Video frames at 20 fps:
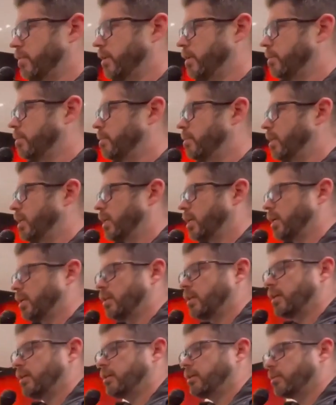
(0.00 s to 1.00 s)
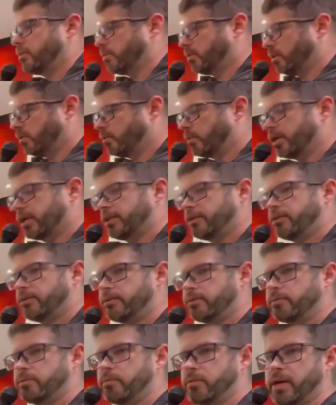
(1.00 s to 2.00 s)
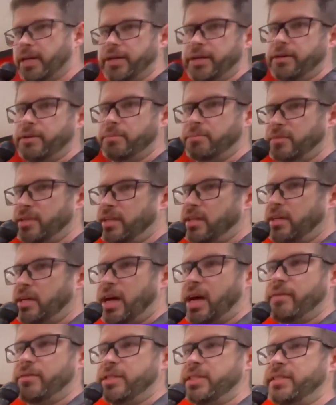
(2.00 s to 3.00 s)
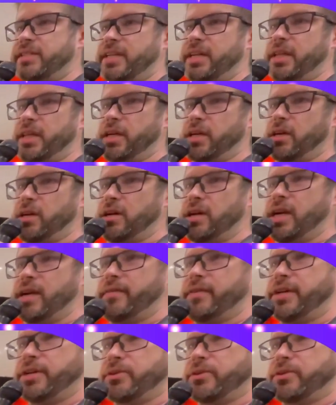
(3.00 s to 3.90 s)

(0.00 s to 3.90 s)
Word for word: you're thinking that you you want to do while you're obviously sitting in the car having to